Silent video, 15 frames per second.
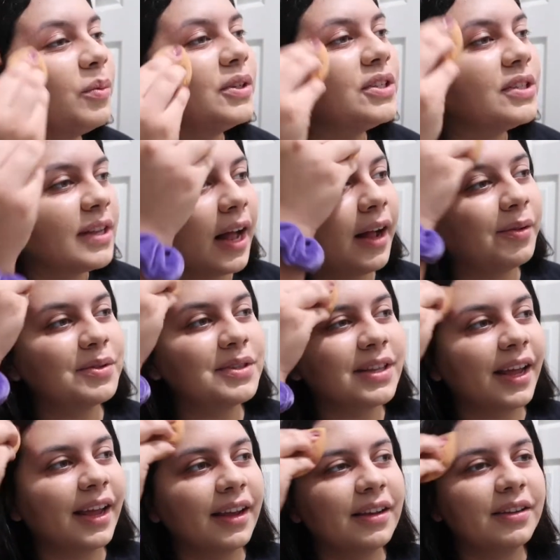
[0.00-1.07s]
Which sounds
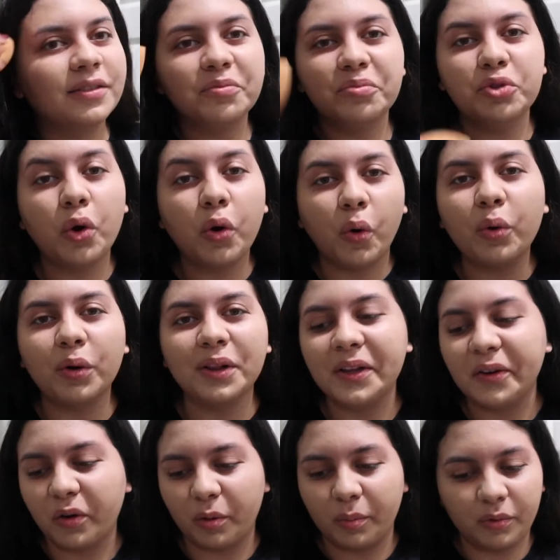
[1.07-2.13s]
like
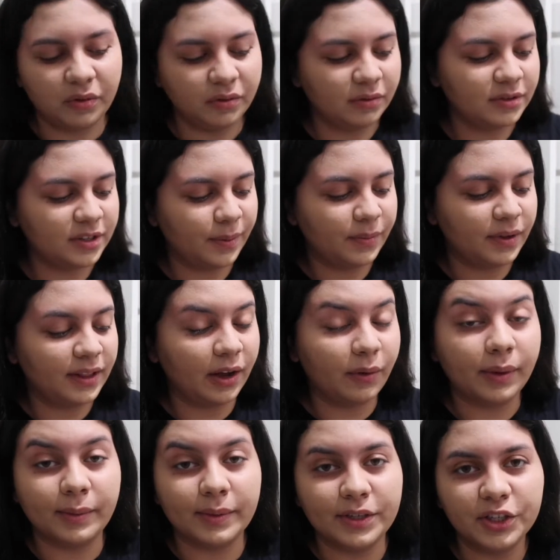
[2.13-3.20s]
totally normal, something that
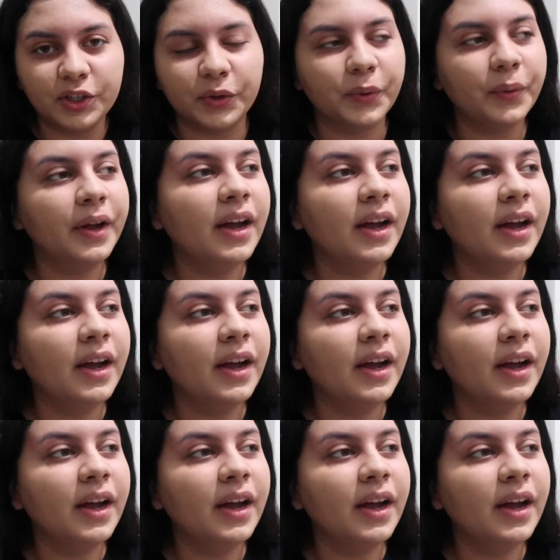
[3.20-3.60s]
we would do.